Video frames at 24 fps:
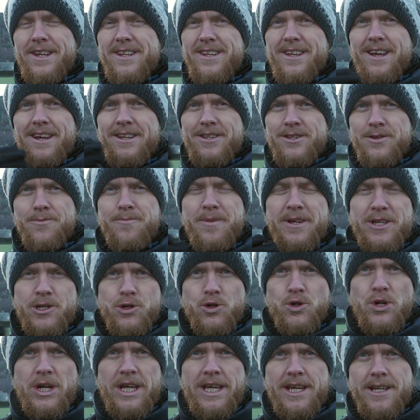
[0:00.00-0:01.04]
It's a bit
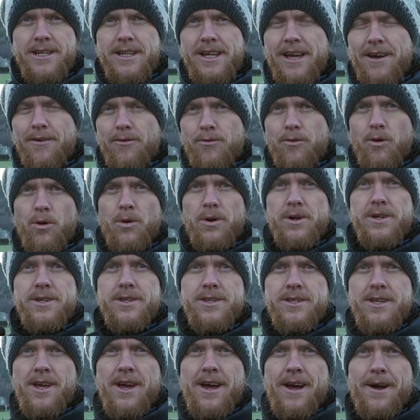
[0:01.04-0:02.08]
tricky to get focus
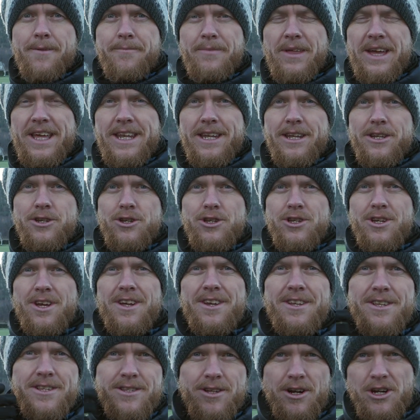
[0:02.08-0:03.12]
and it just kind
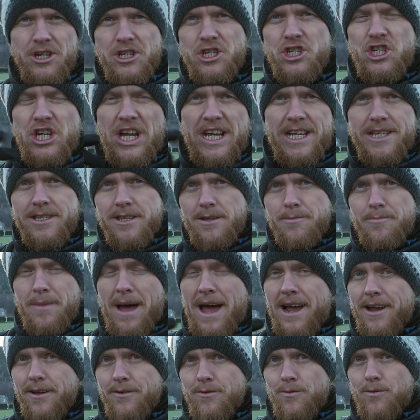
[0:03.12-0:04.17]
of starts chasing
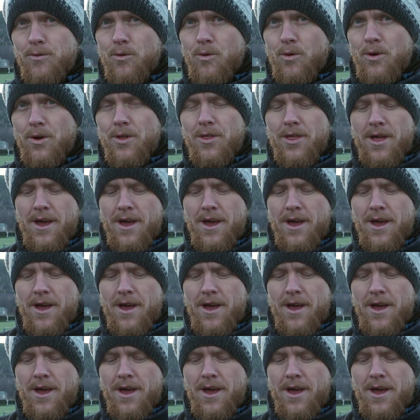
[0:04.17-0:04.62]
back and forth.